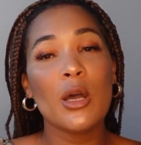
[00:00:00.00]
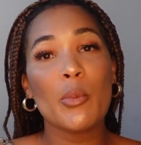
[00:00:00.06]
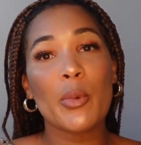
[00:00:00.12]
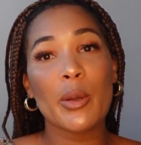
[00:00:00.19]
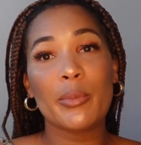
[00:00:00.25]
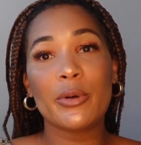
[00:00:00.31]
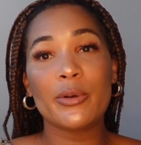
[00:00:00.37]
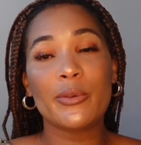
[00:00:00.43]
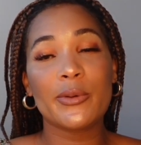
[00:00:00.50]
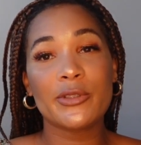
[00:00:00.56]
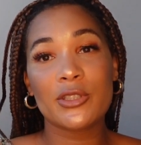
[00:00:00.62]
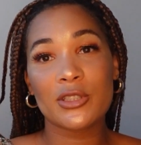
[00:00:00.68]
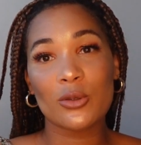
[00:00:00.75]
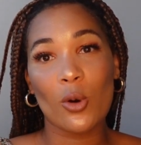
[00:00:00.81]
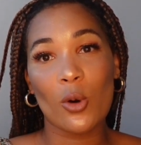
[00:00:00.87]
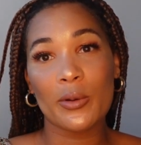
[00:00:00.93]
People would
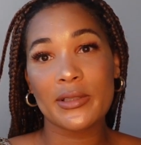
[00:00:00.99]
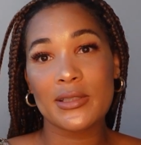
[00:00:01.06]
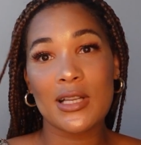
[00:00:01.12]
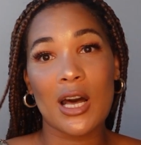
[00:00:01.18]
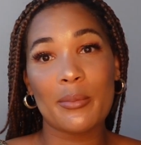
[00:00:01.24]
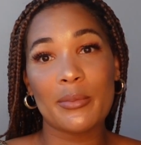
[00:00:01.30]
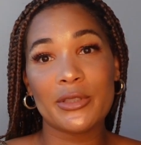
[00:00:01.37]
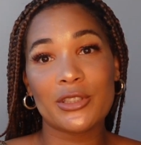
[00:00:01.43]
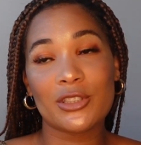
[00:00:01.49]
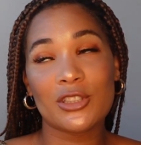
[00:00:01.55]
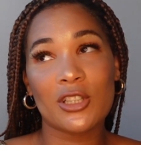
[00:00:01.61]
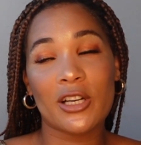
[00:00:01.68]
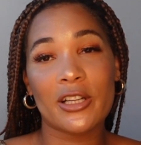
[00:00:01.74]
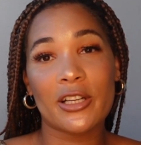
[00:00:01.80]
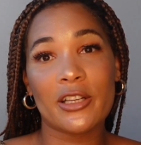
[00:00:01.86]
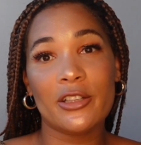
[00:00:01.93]
just always tell me to
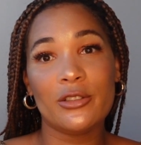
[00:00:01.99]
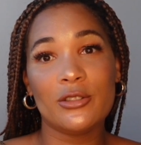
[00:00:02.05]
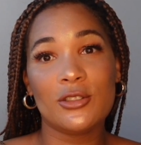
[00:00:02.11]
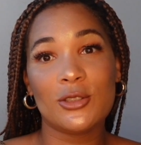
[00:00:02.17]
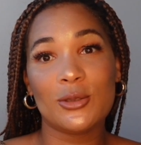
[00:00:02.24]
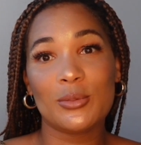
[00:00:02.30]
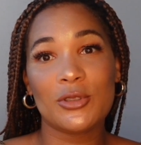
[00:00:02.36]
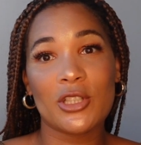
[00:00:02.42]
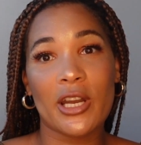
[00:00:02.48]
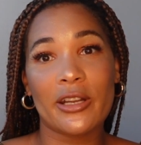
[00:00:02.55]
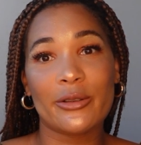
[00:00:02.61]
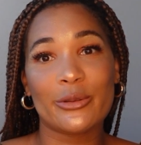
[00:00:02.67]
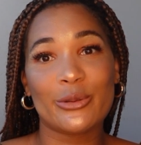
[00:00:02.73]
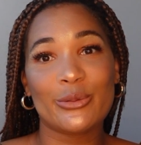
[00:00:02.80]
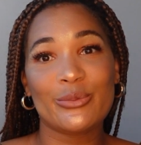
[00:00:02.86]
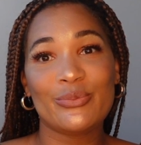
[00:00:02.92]
start a YouTube
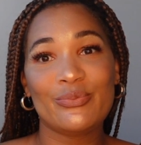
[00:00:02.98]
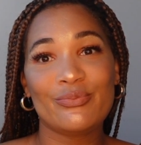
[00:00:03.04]
channel.